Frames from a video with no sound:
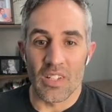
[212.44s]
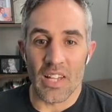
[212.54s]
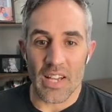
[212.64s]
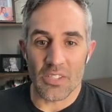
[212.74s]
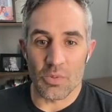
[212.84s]

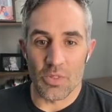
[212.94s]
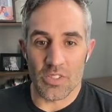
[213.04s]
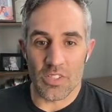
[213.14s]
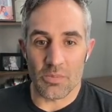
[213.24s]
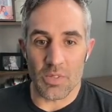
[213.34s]
Last
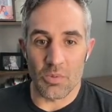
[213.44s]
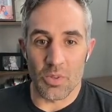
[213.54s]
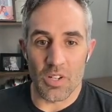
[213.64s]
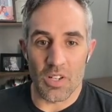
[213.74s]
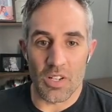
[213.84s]
words to me
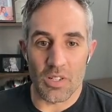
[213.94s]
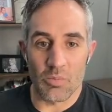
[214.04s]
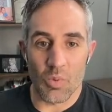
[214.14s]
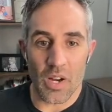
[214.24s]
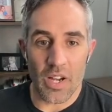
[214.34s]
were,
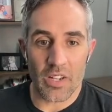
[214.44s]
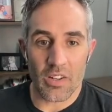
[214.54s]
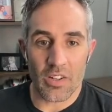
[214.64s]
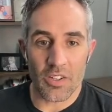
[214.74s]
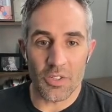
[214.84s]
um, why
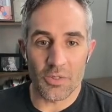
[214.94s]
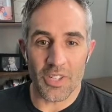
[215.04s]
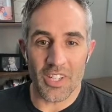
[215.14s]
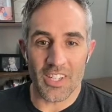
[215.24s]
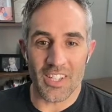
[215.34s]
are
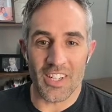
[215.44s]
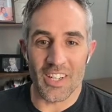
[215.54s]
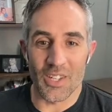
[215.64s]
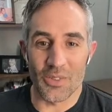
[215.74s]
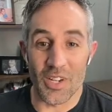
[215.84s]
you in it?
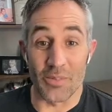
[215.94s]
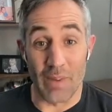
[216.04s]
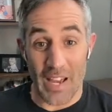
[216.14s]
LOL.